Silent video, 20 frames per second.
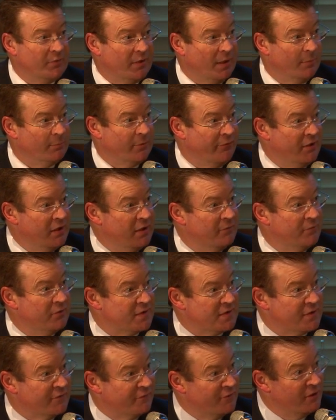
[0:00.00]
Come to think of it,
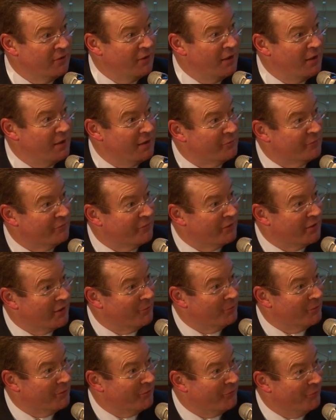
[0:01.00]
there's a fair argument for that,
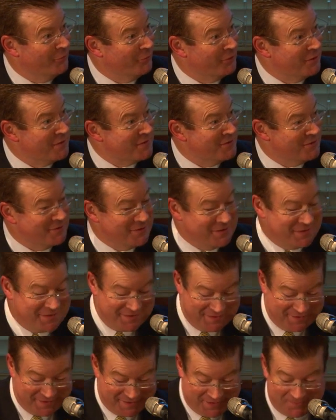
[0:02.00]
I would have thought, in certain
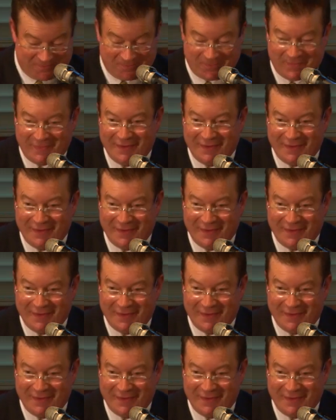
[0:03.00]
instances.